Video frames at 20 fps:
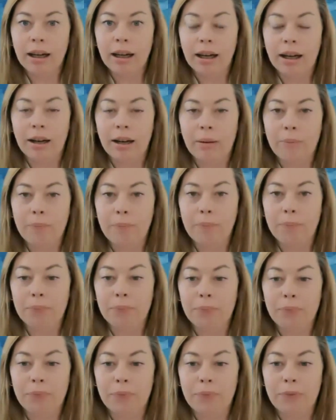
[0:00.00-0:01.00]

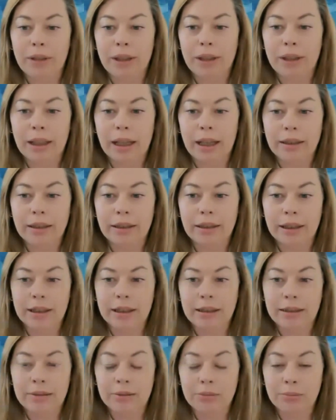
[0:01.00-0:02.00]
That
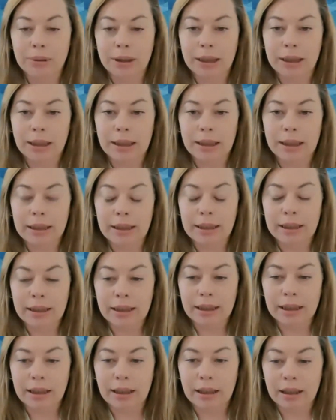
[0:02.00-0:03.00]
it's
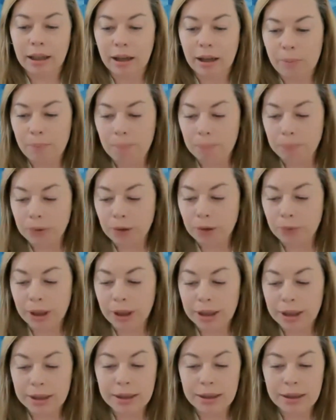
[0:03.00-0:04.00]
really
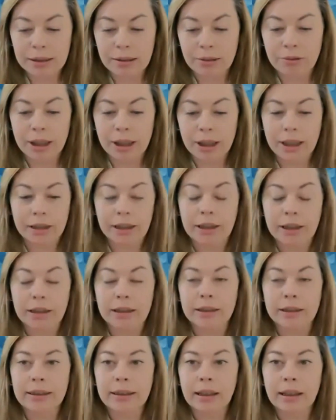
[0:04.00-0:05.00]
raising
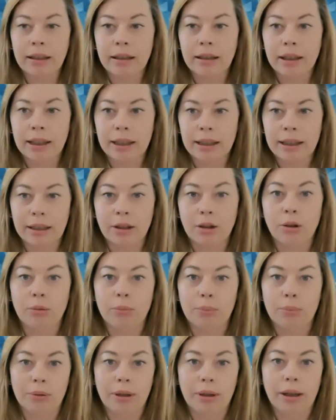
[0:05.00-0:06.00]
awareness in a
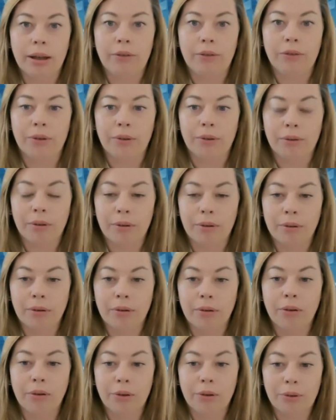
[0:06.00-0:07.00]
global level
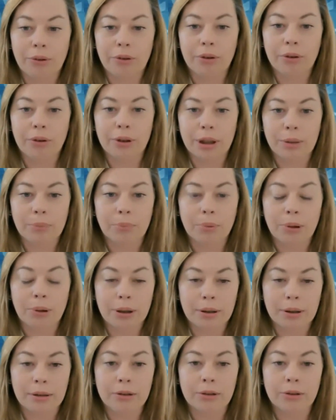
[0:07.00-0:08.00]
on the
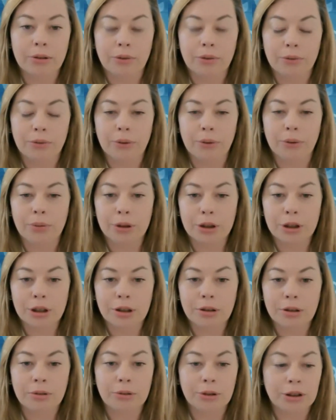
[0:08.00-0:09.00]
importance of
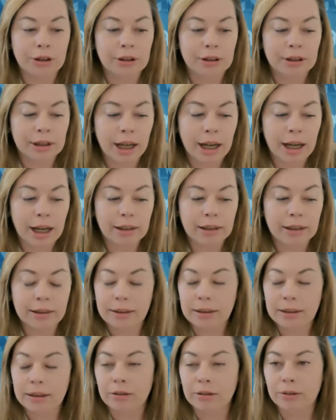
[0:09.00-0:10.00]
ocean
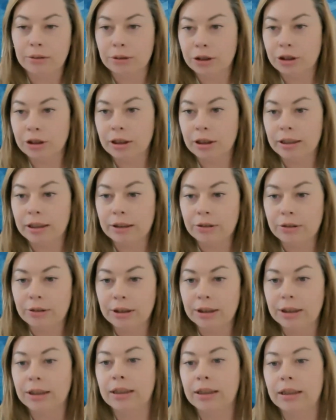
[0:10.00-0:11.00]
science, and ocean
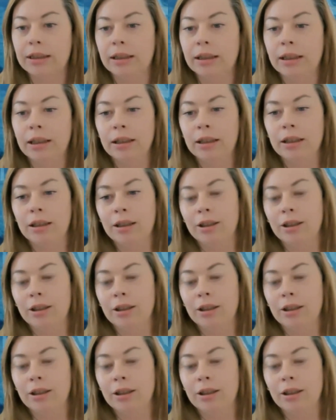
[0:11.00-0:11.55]
literacy.